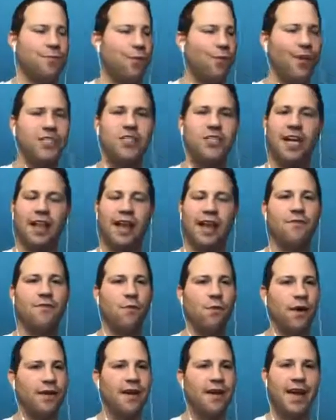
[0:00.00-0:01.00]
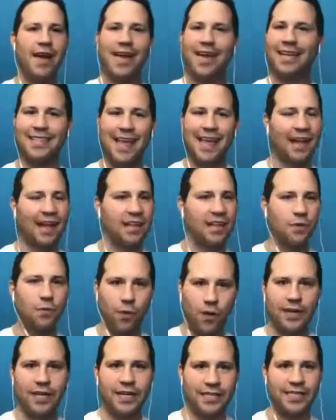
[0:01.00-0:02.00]
but why don't you tell everyone exactly
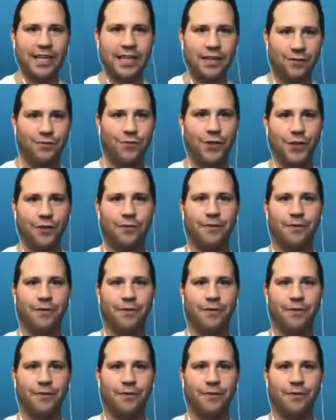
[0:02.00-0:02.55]
what it is that you do?